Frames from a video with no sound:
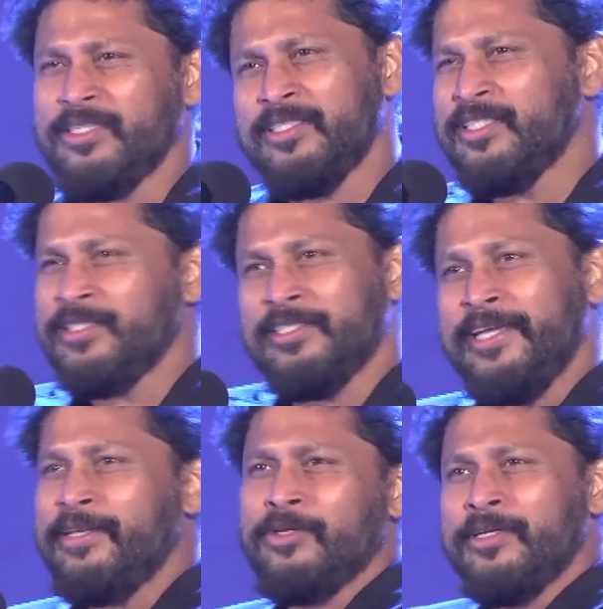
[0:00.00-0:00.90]
a scene
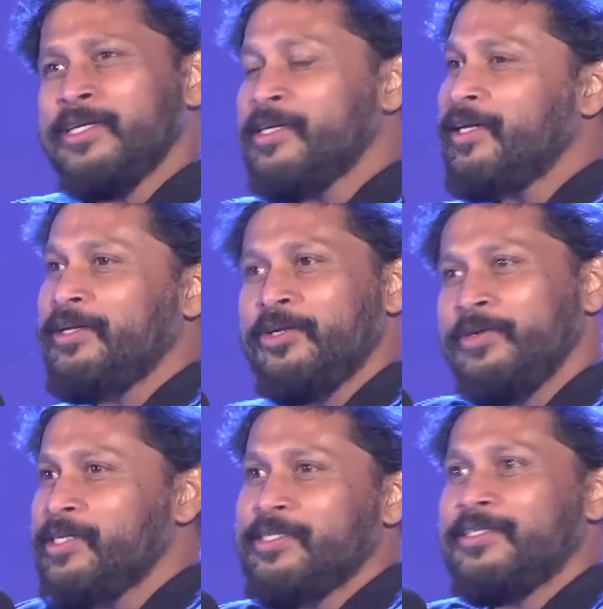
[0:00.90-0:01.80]
you're doing.
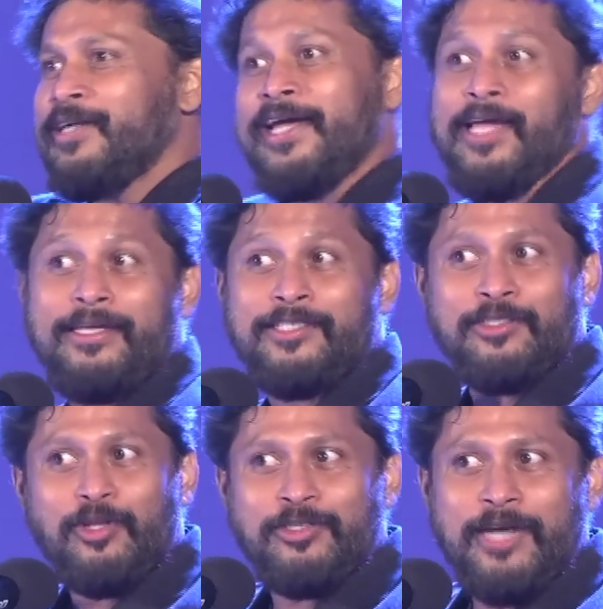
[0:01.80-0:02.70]
I just
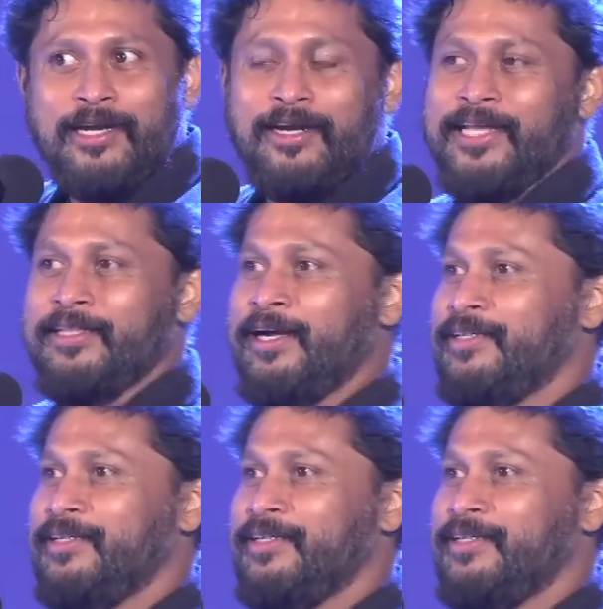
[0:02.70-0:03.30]
also rattled like that.